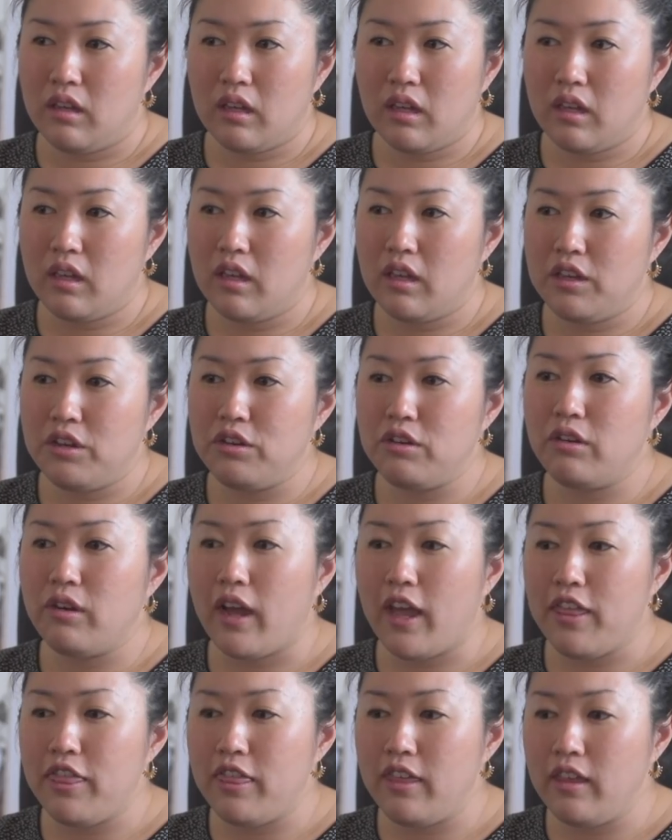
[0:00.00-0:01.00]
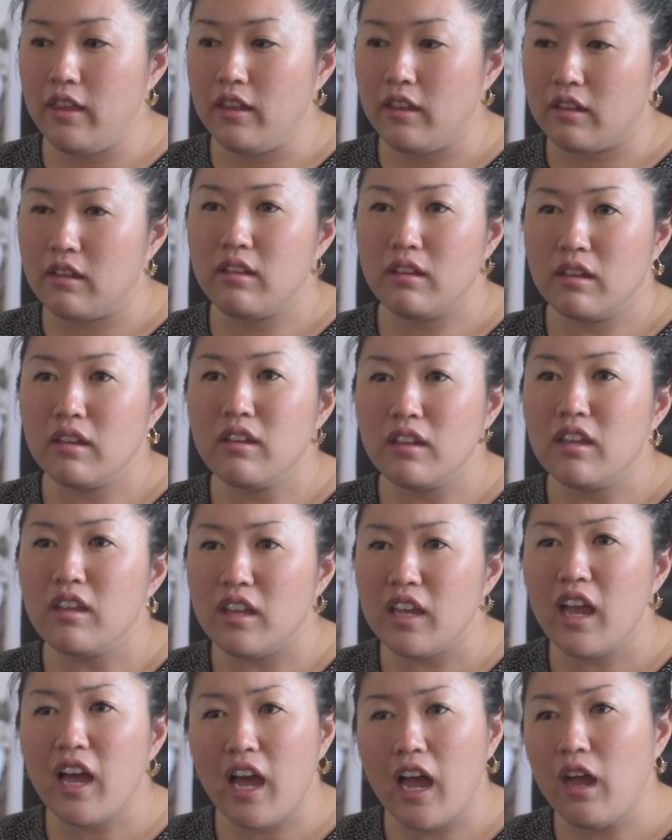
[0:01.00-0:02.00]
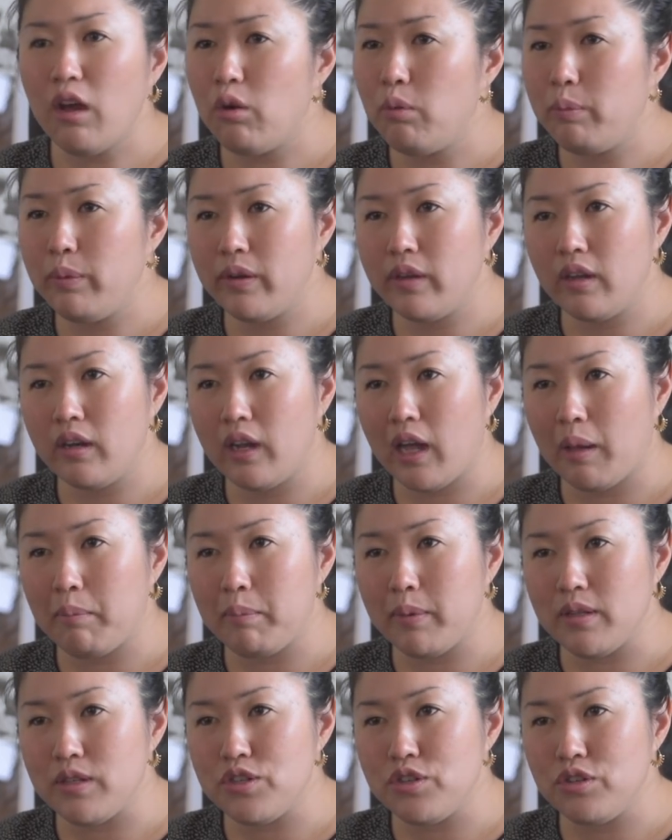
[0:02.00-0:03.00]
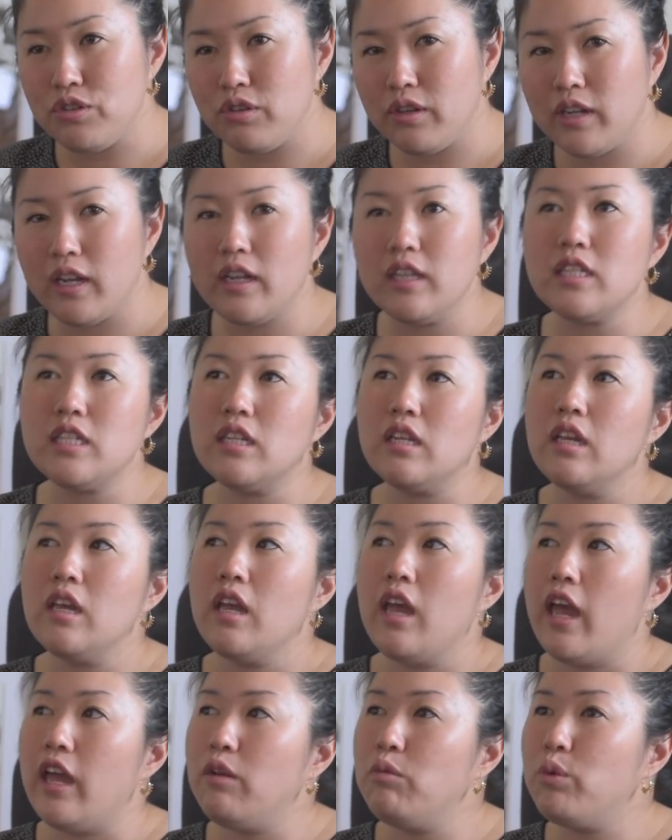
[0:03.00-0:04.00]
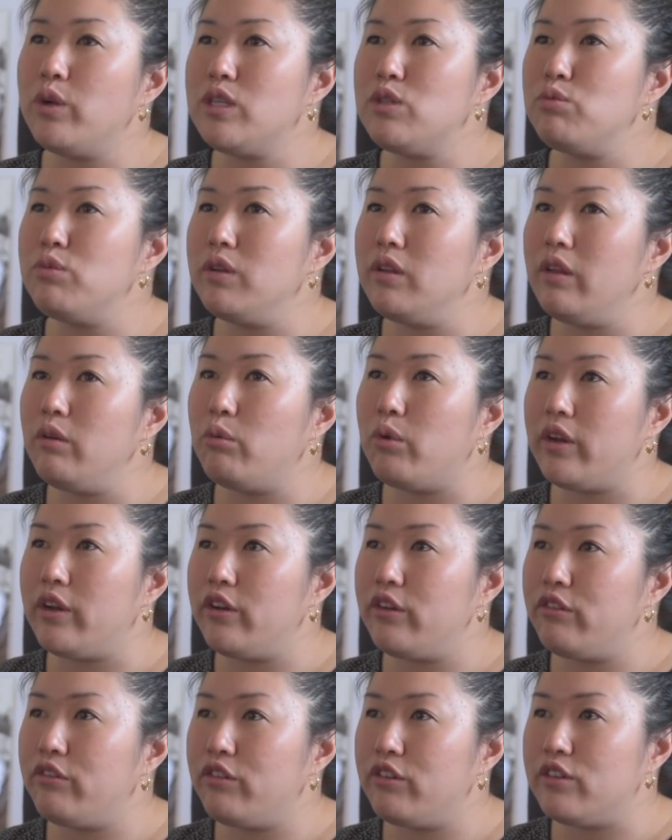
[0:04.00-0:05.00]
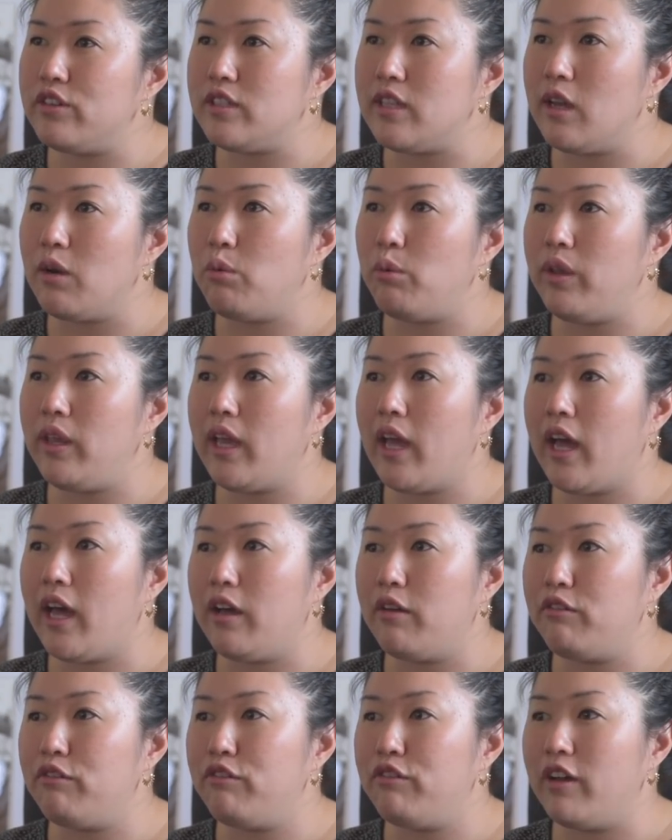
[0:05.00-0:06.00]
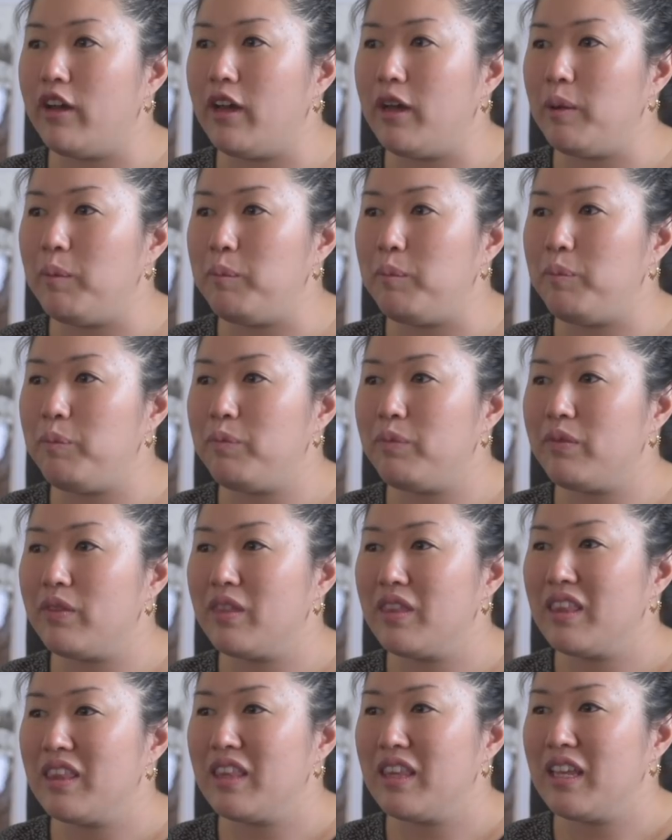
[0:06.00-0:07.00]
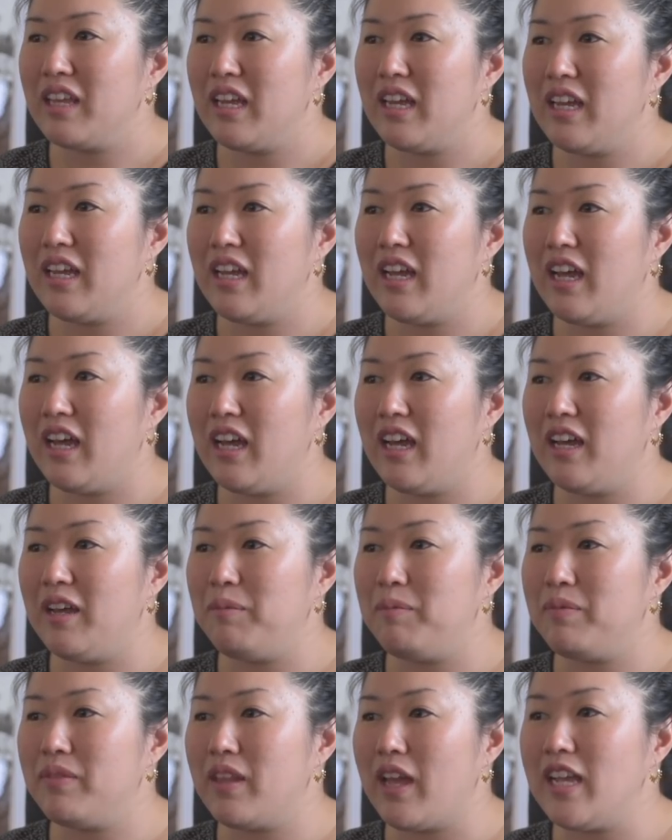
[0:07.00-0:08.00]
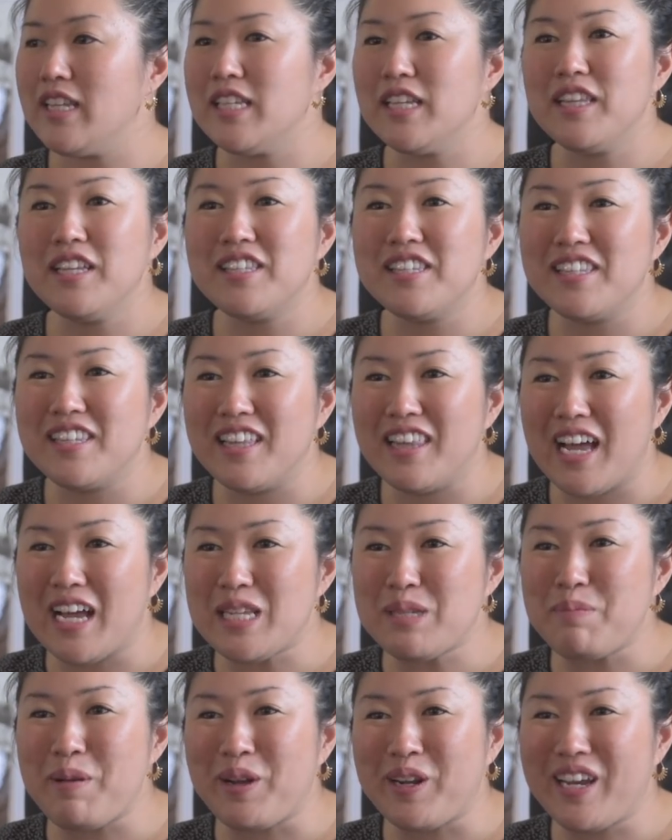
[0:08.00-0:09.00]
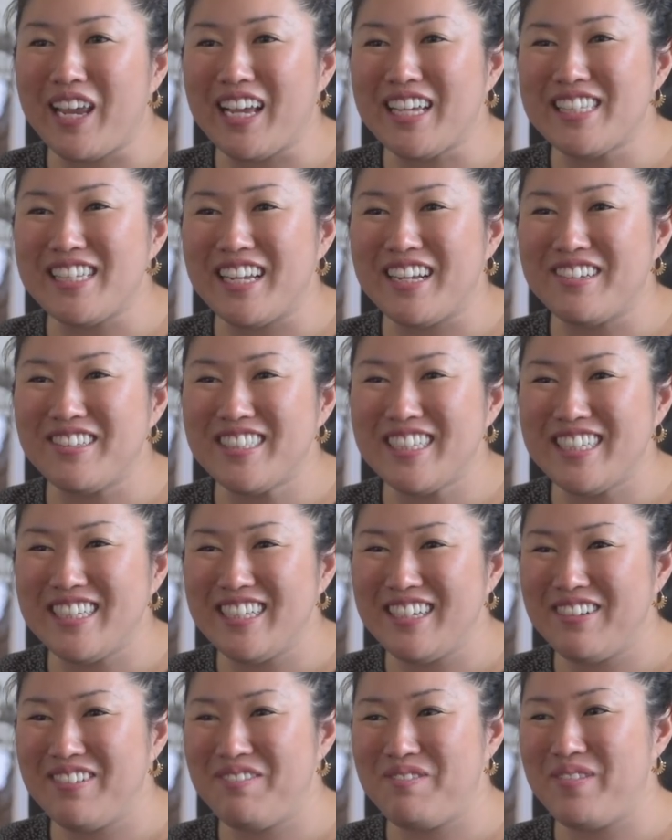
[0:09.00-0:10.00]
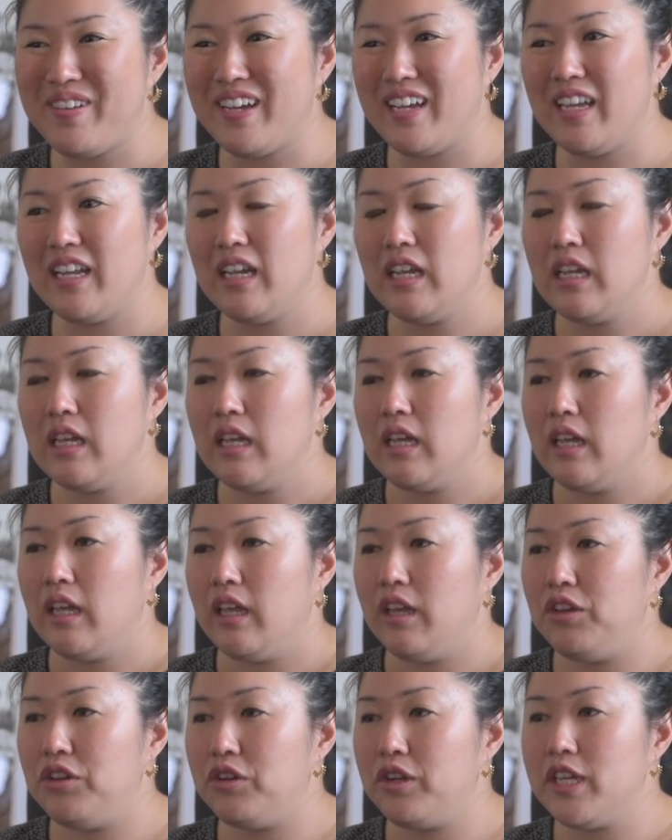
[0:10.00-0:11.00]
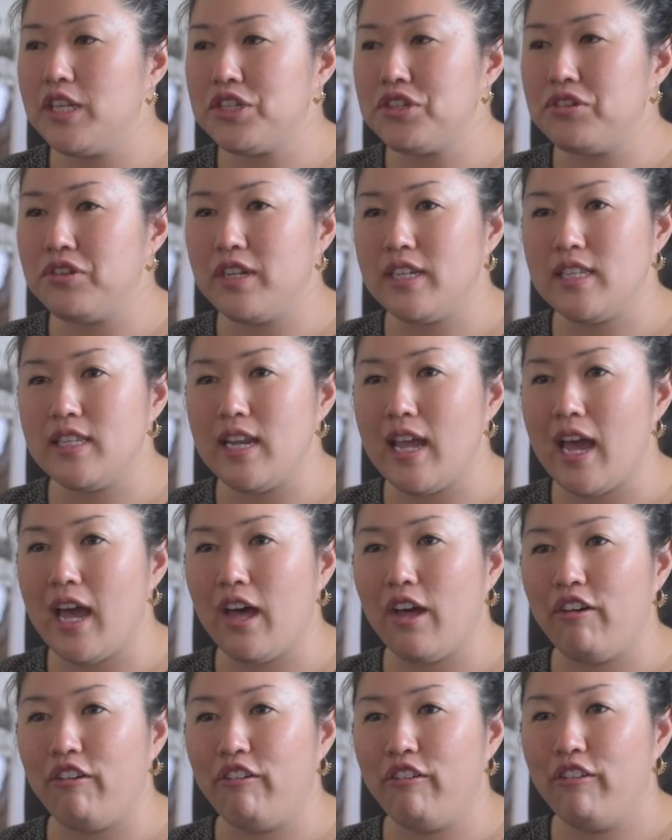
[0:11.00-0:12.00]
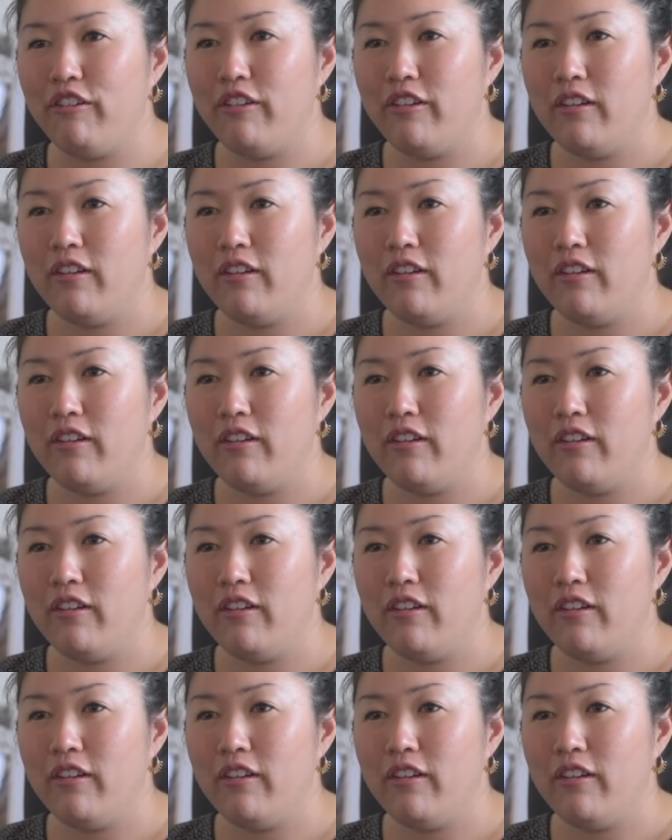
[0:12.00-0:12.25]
Yeah, you know, I think that can happen. Yeah, I hope it can happen too. And what's really wonderful is that we have. I said this in the last podcast that I was in, but you know, history is now,